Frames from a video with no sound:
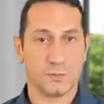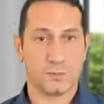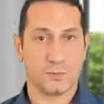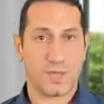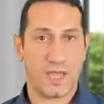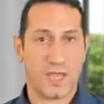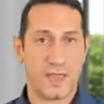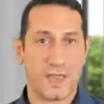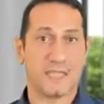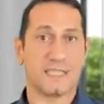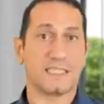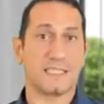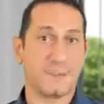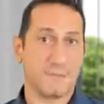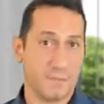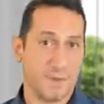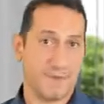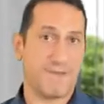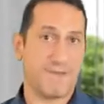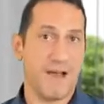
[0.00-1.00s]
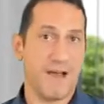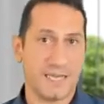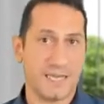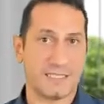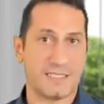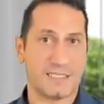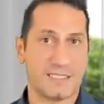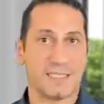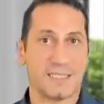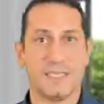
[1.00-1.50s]
And that
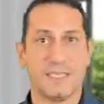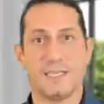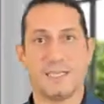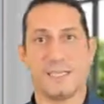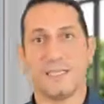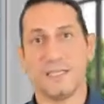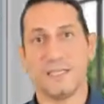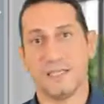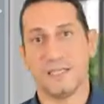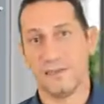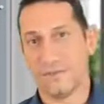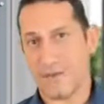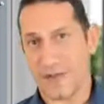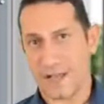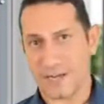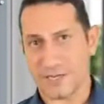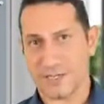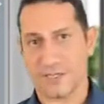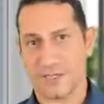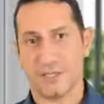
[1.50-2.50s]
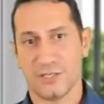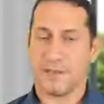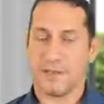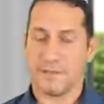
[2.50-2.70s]
simplifies the fraction.